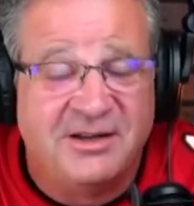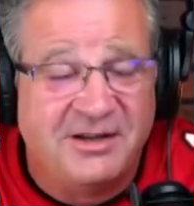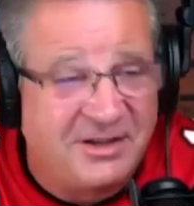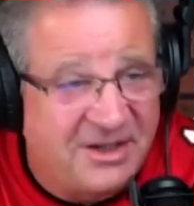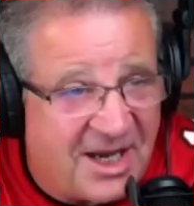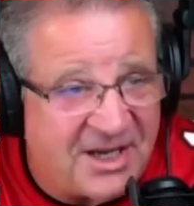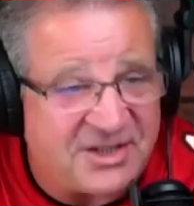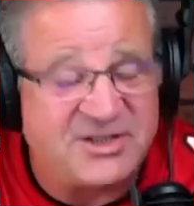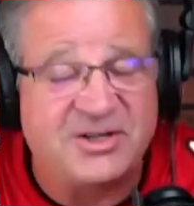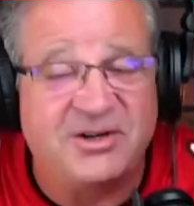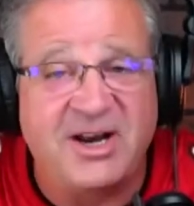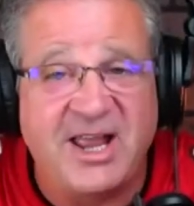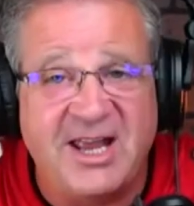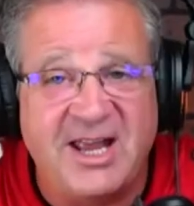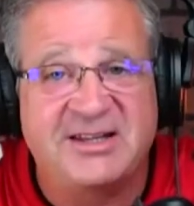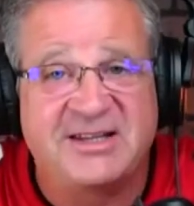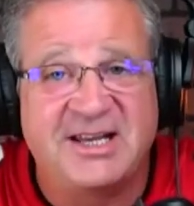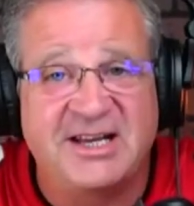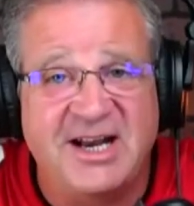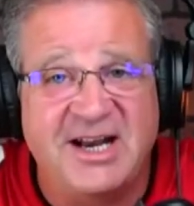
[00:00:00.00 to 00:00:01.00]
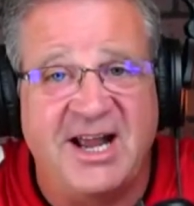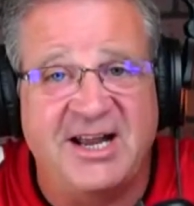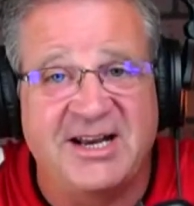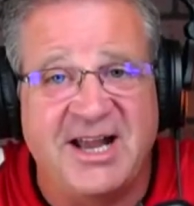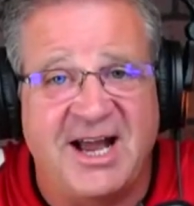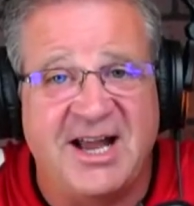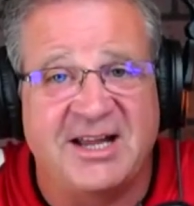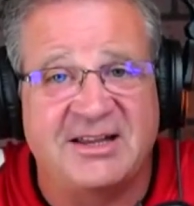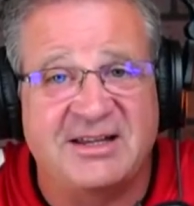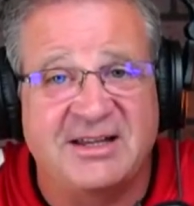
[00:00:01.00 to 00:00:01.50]
yesterday, did I
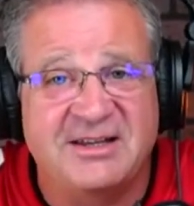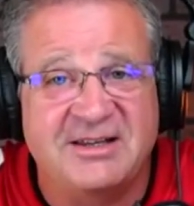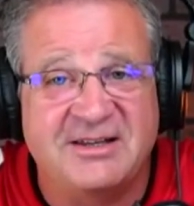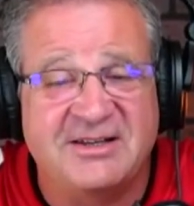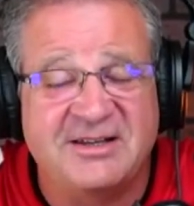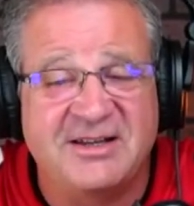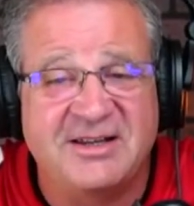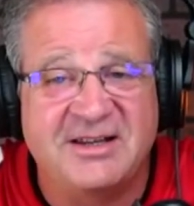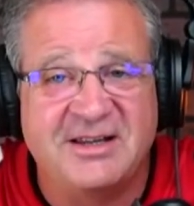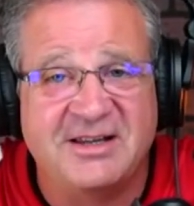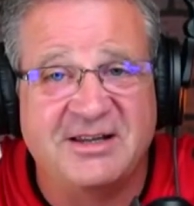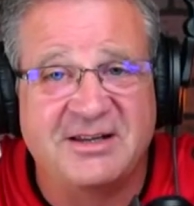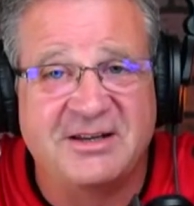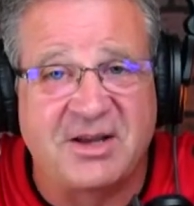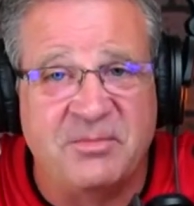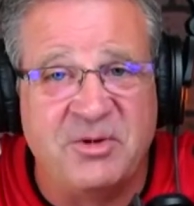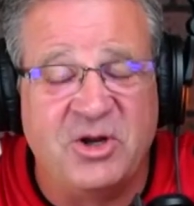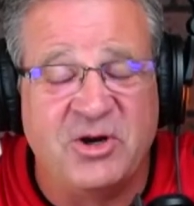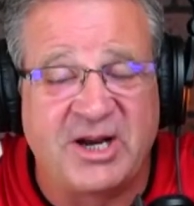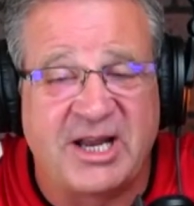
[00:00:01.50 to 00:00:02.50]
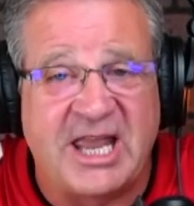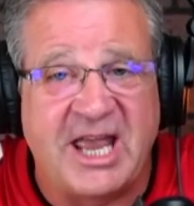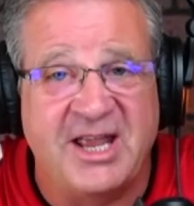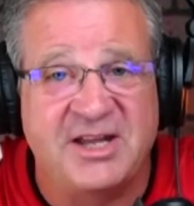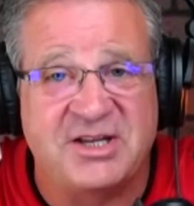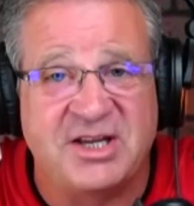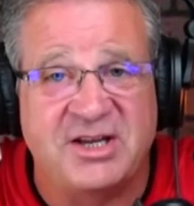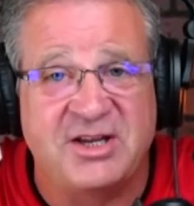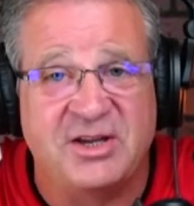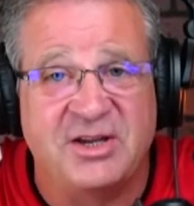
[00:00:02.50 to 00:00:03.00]
not
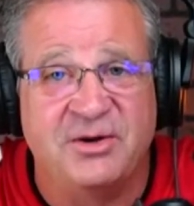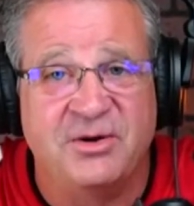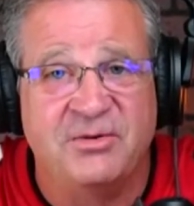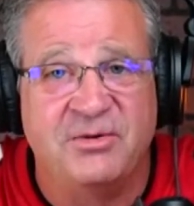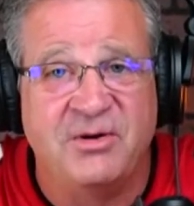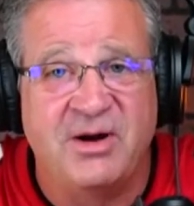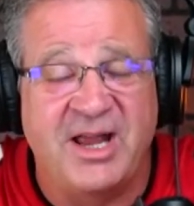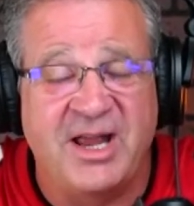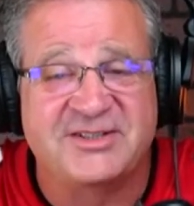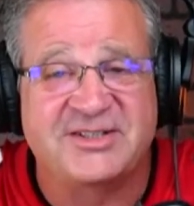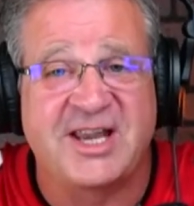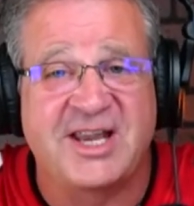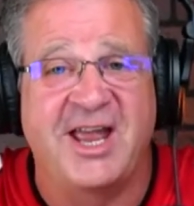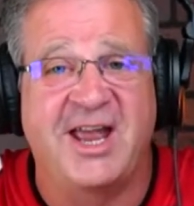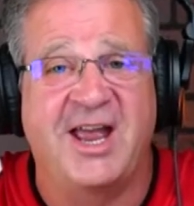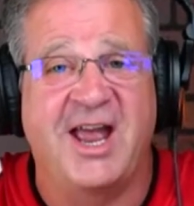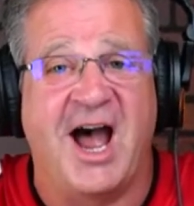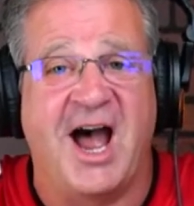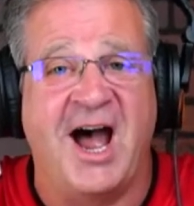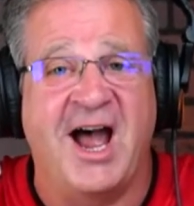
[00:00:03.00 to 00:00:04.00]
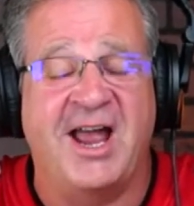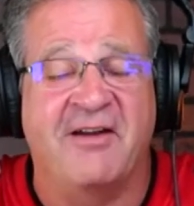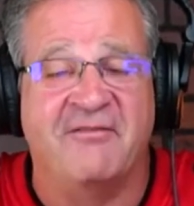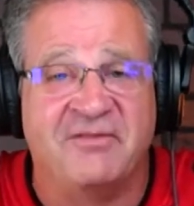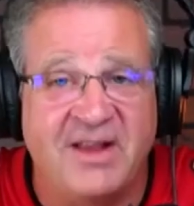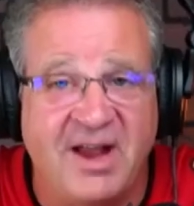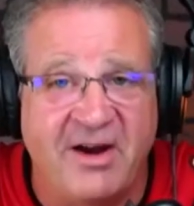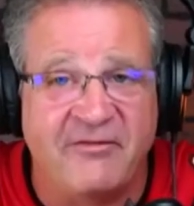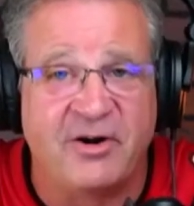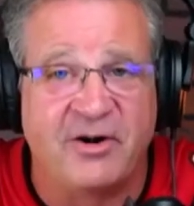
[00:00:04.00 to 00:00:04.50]
communicate to you and say, I have
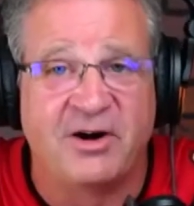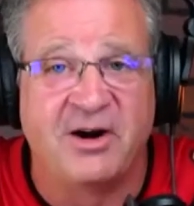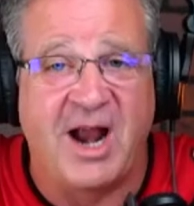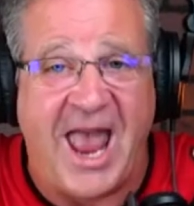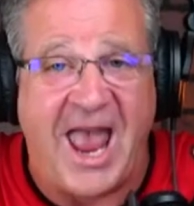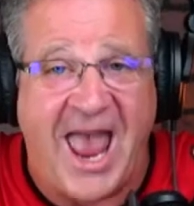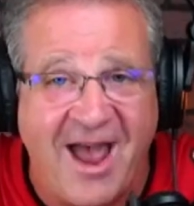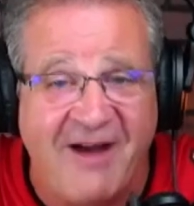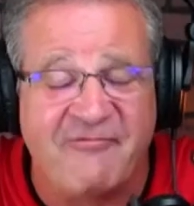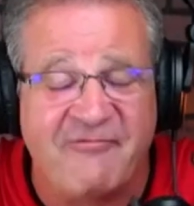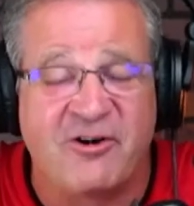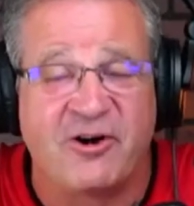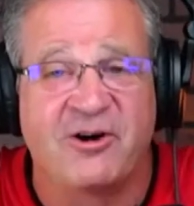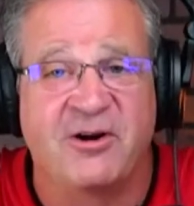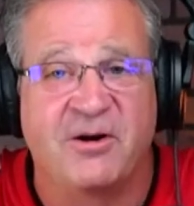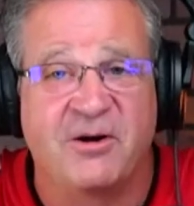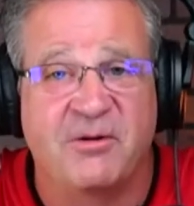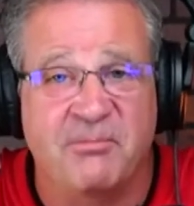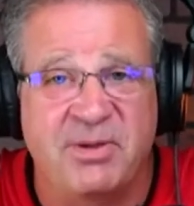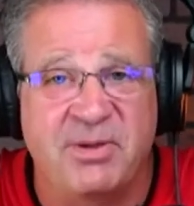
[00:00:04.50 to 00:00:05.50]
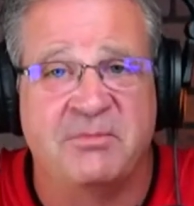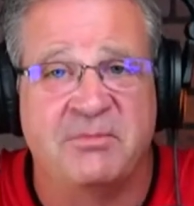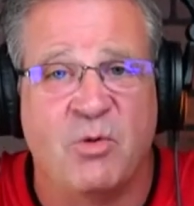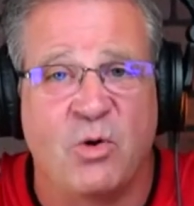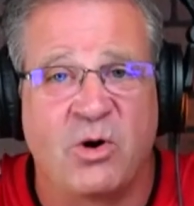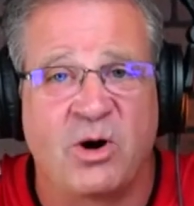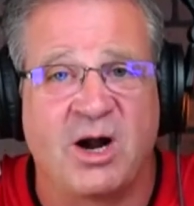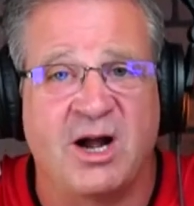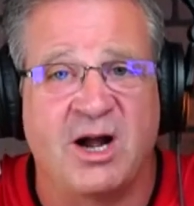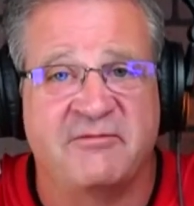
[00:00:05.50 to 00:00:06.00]
never, ever been
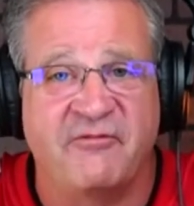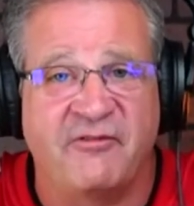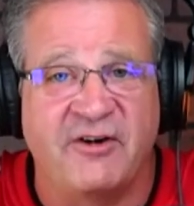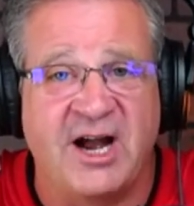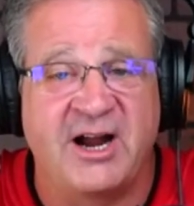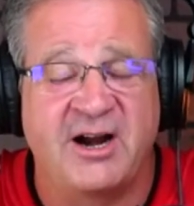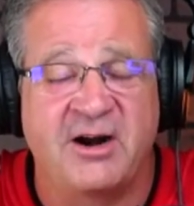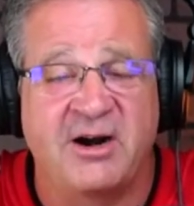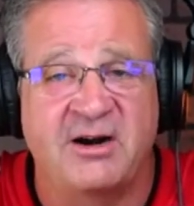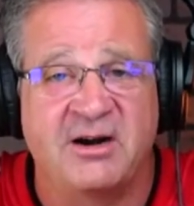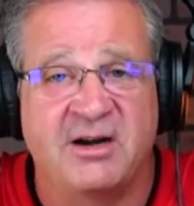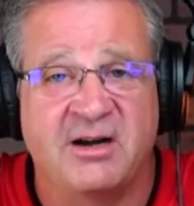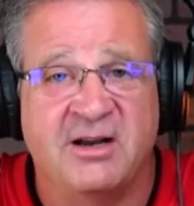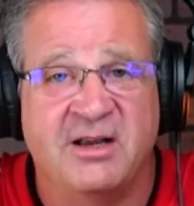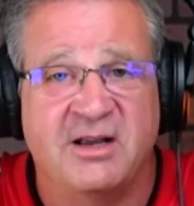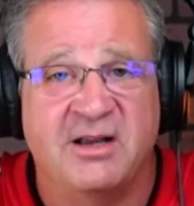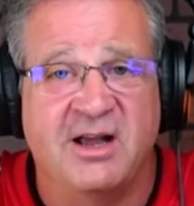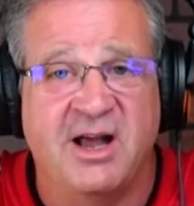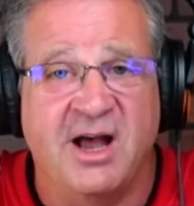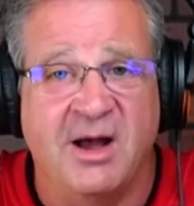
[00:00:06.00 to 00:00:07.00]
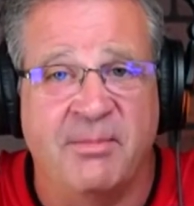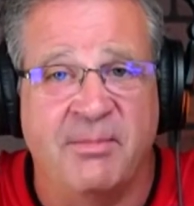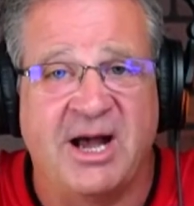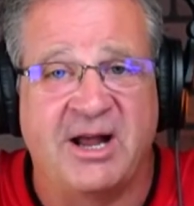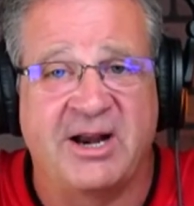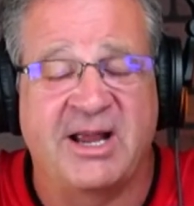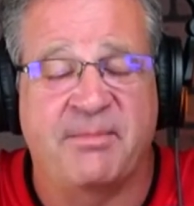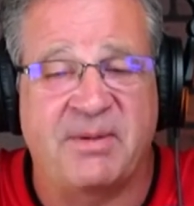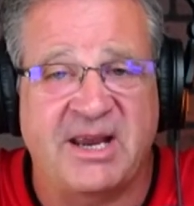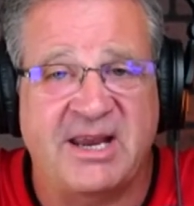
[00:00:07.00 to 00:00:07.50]
more on fire about
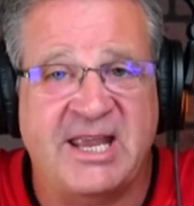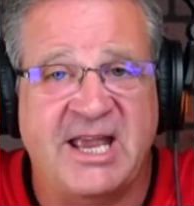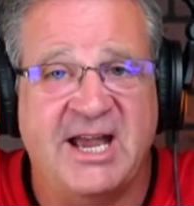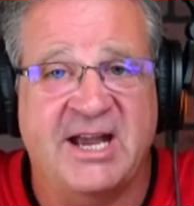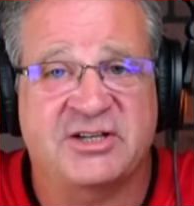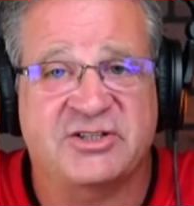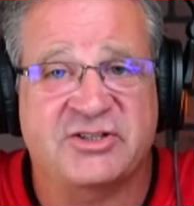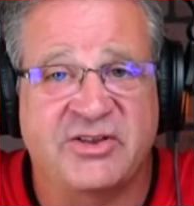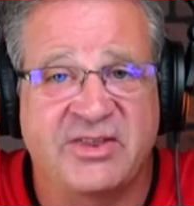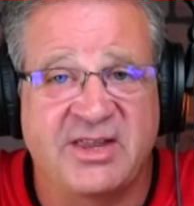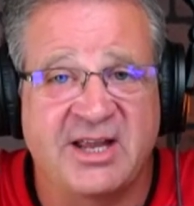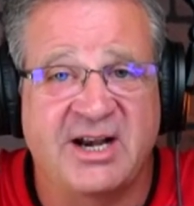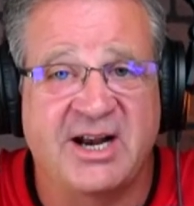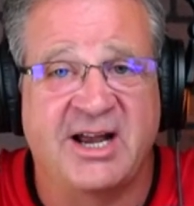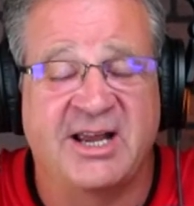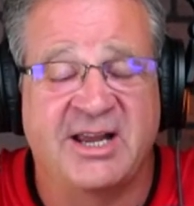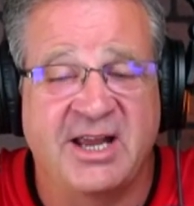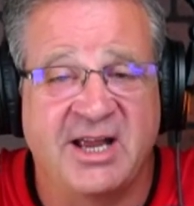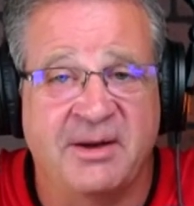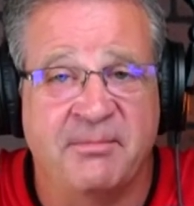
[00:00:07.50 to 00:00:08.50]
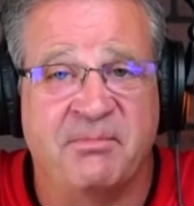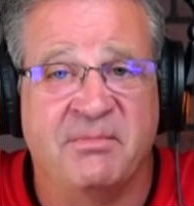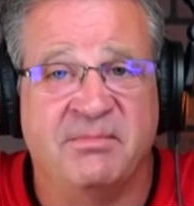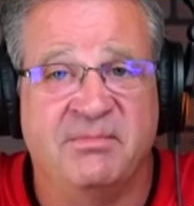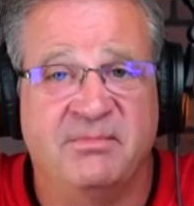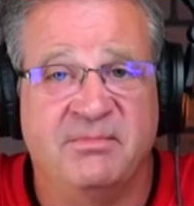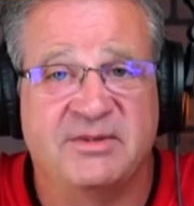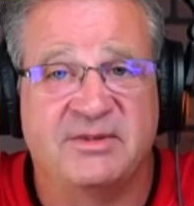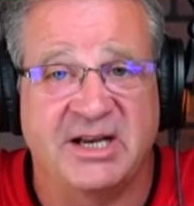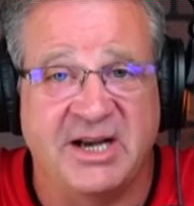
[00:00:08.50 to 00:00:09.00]
Epic Cash than I am
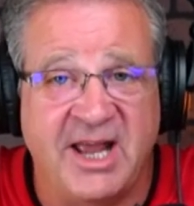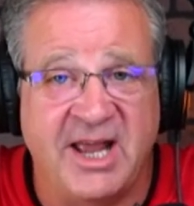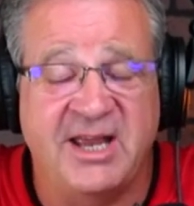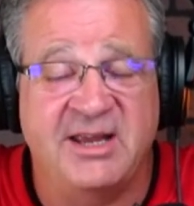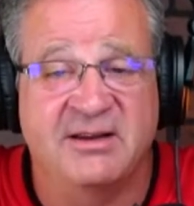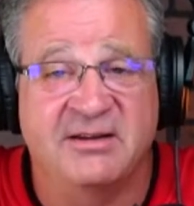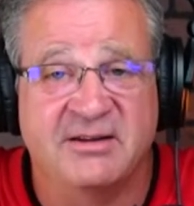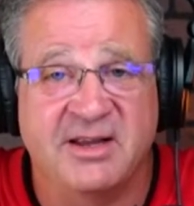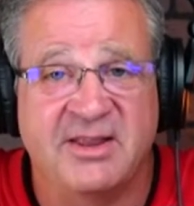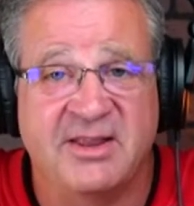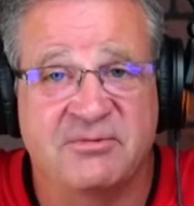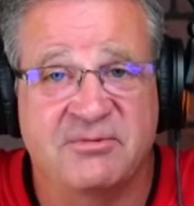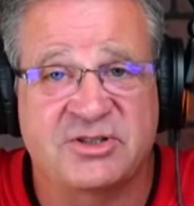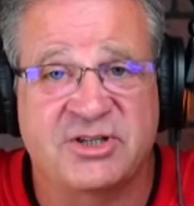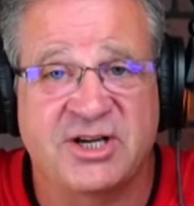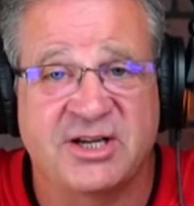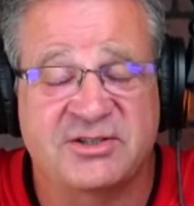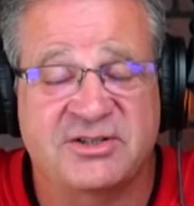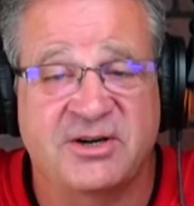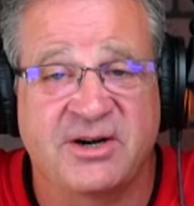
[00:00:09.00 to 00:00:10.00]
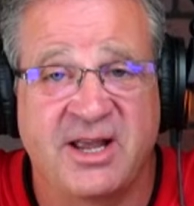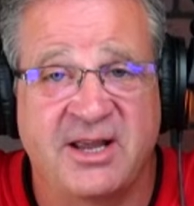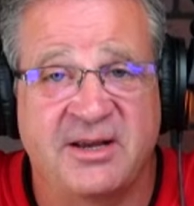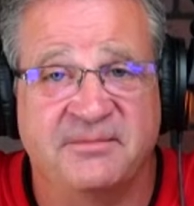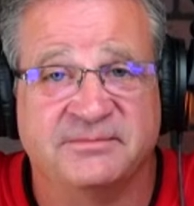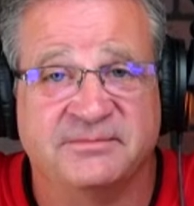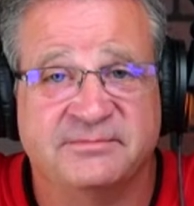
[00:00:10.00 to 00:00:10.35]
today? And that was yesterday.